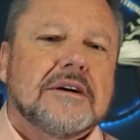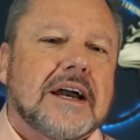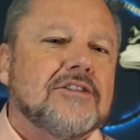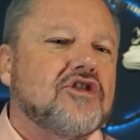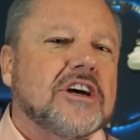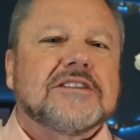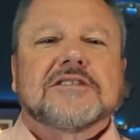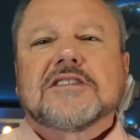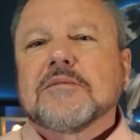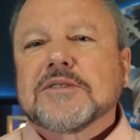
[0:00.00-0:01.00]
And
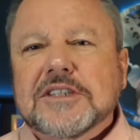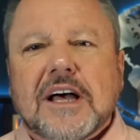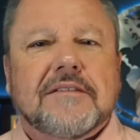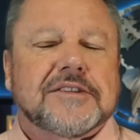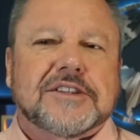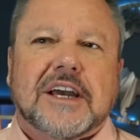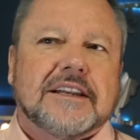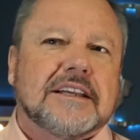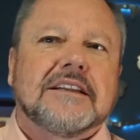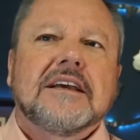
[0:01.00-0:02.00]
Jesus himself
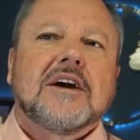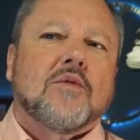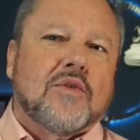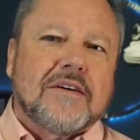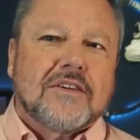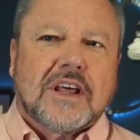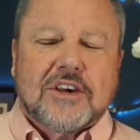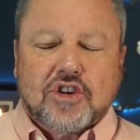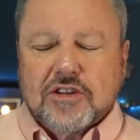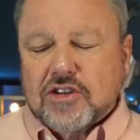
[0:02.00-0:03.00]
said in
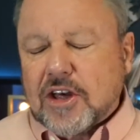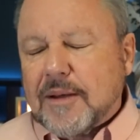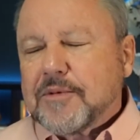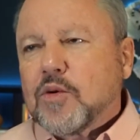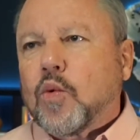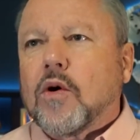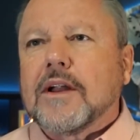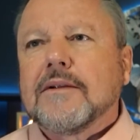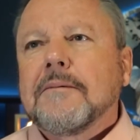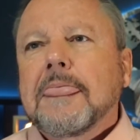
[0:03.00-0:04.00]
Revelation chapter
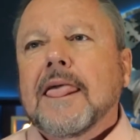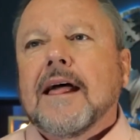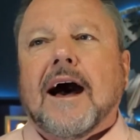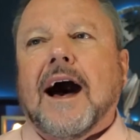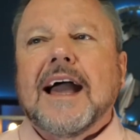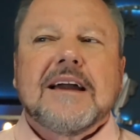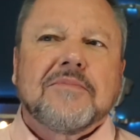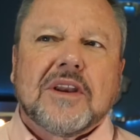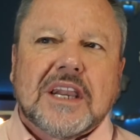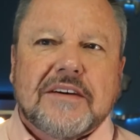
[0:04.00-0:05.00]
1 I am
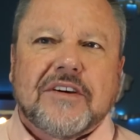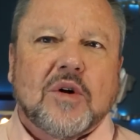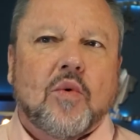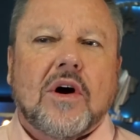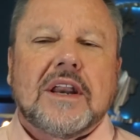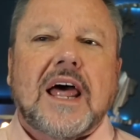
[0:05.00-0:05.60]
the living one.